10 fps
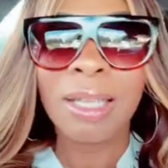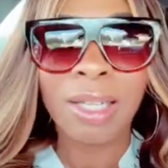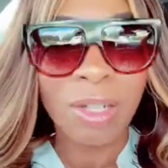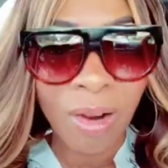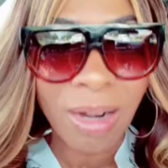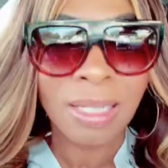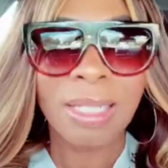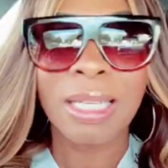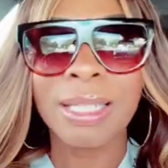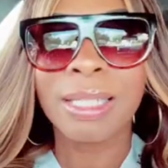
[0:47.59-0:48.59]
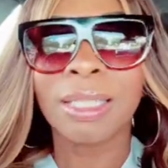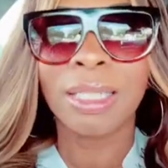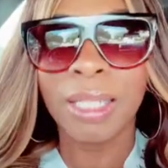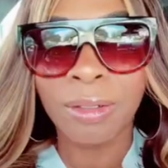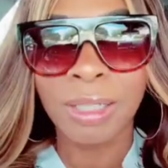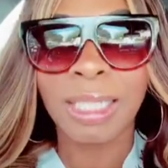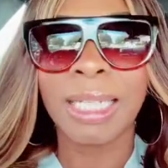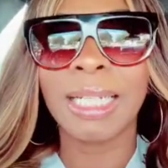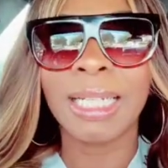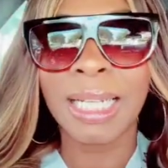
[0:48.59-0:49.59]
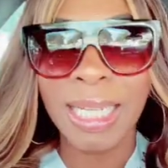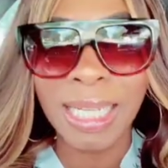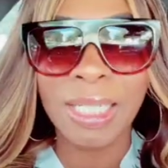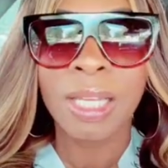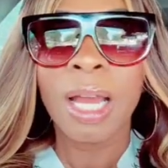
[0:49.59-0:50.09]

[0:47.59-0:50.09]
The narcissist literally needs